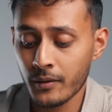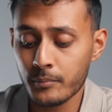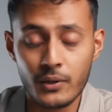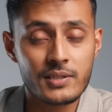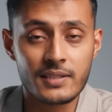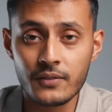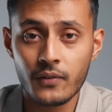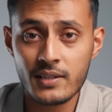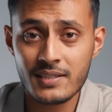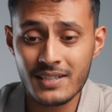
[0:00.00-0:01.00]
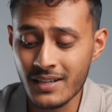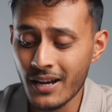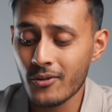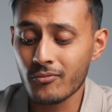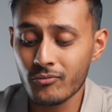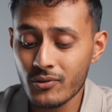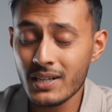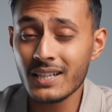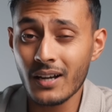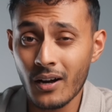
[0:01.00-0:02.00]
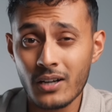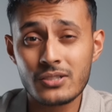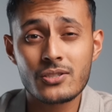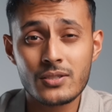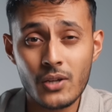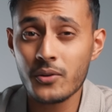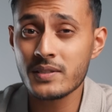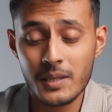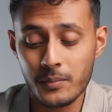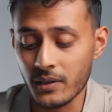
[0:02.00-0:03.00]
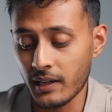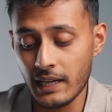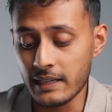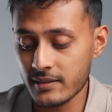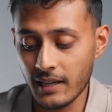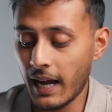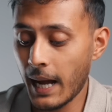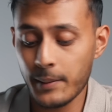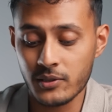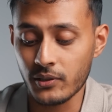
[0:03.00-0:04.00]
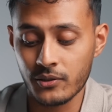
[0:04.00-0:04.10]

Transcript: because the devices really are so similar. It's absolutely